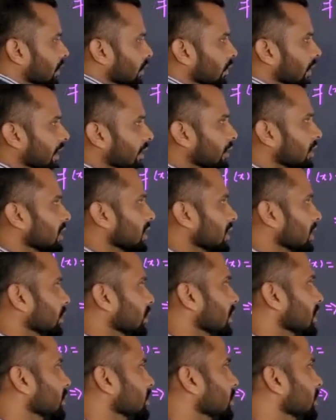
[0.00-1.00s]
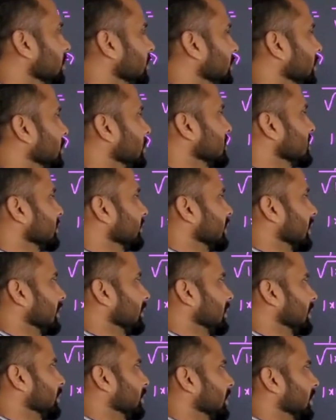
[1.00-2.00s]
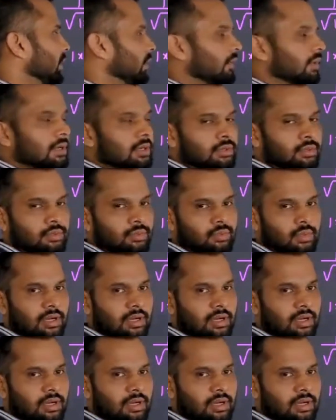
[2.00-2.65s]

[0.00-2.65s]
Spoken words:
Why not equal to? Because if I will put equal to,